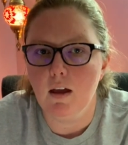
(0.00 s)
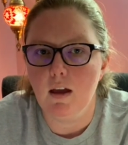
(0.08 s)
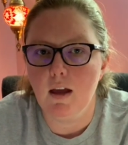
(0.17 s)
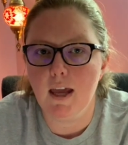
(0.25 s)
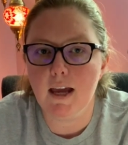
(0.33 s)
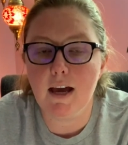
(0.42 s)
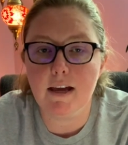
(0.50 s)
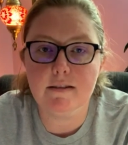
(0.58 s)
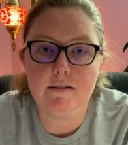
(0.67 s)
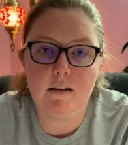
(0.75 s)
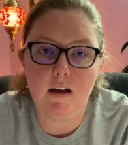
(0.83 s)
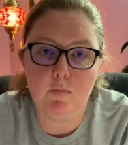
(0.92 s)
Hey
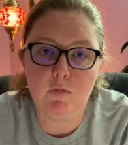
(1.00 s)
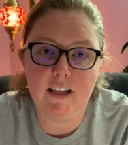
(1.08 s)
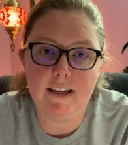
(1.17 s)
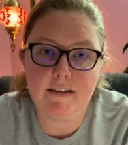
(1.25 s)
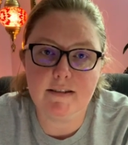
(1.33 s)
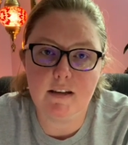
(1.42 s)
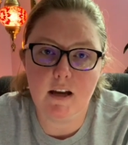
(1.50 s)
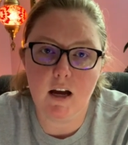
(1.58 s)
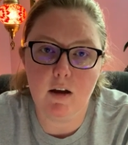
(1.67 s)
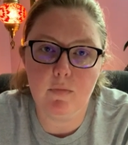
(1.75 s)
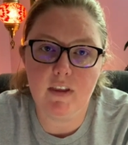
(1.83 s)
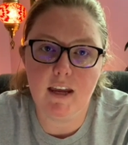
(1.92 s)
guys, I'm Liz.
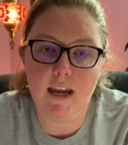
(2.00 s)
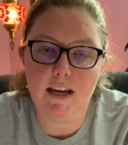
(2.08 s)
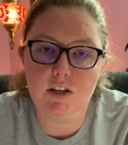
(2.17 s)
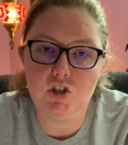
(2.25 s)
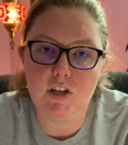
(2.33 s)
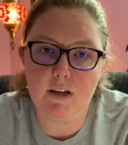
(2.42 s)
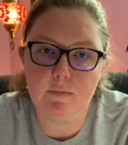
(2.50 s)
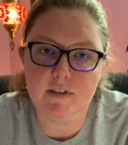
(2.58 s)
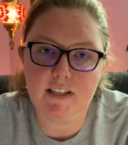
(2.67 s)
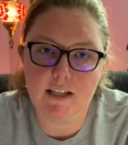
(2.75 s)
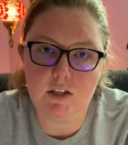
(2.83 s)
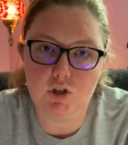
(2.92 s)
I'm the
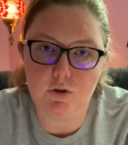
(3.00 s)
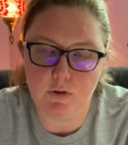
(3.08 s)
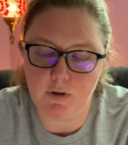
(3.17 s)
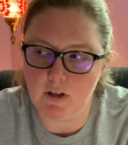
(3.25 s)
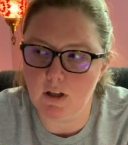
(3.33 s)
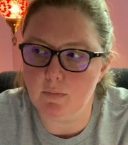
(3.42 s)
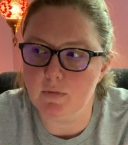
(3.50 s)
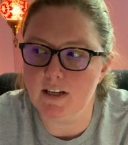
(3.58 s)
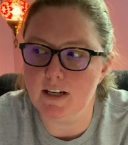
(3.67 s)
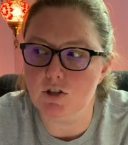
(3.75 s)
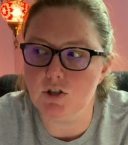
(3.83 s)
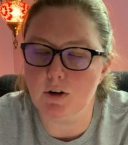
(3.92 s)
AGMC Junior Club
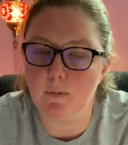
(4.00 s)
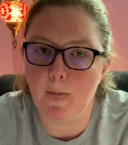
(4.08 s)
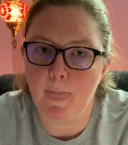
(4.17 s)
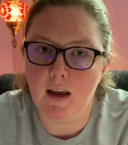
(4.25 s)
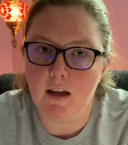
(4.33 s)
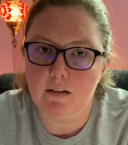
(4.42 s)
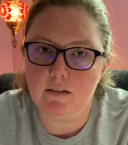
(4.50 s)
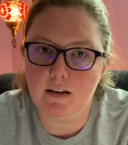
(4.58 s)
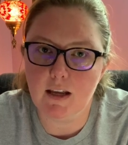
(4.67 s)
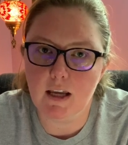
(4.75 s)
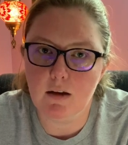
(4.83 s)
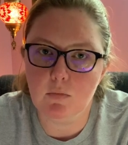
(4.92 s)
teacher.
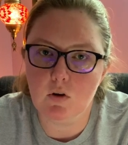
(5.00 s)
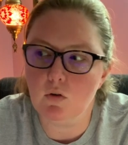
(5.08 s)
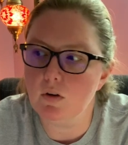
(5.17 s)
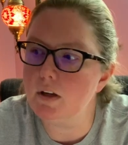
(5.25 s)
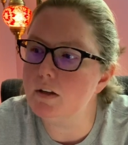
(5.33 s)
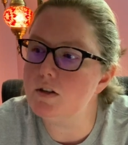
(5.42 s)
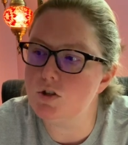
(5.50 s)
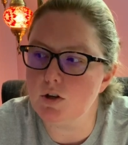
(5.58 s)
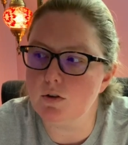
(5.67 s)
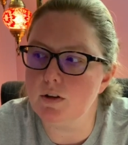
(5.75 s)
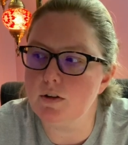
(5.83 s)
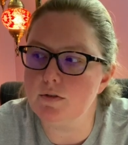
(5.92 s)
Today I'm going to show
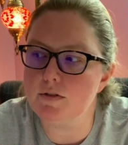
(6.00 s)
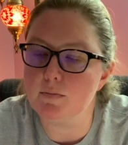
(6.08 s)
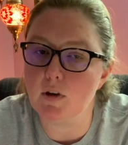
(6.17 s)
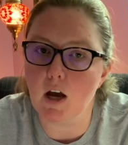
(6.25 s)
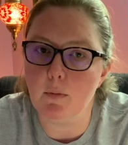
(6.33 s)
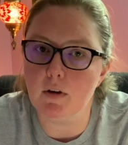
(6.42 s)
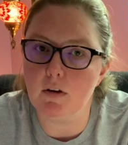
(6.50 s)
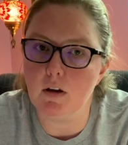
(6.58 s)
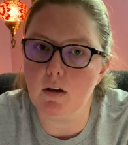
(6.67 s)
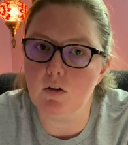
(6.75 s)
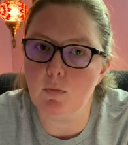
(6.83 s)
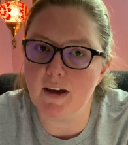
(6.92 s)
you some common
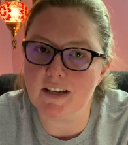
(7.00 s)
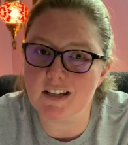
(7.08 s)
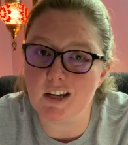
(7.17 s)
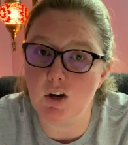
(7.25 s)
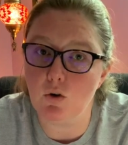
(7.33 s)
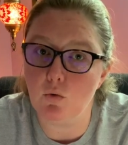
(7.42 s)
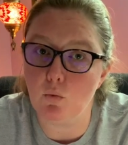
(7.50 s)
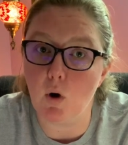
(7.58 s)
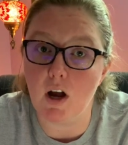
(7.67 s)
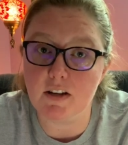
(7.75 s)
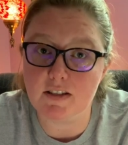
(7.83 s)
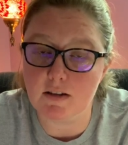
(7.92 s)
New Mexico
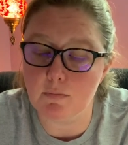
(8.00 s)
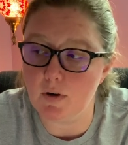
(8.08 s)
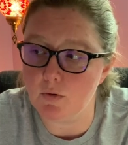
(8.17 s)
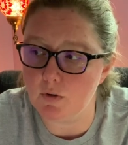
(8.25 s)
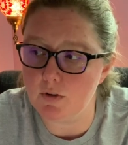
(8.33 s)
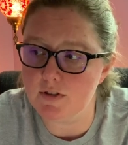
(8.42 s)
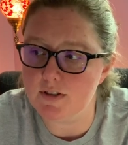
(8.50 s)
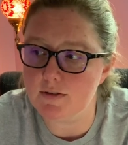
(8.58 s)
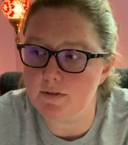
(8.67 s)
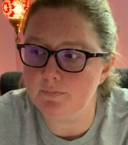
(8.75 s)
rocks and minerals,